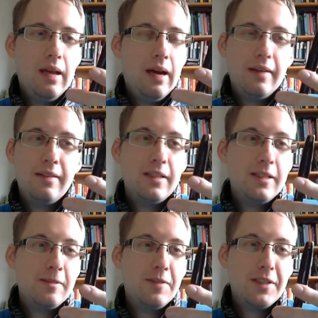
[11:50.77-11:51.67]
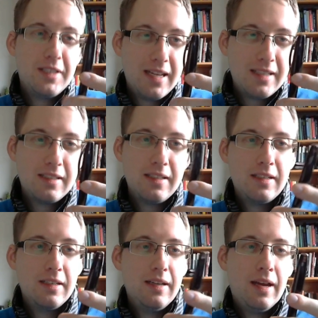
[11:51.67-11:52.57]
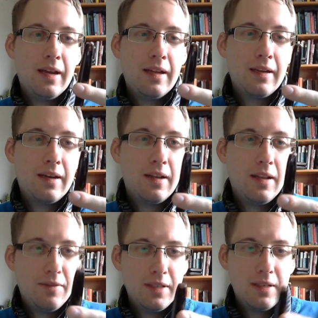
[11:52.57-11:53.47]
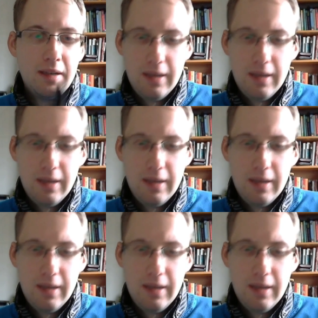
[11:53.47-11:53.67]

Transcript: I think it's fantastic and I love it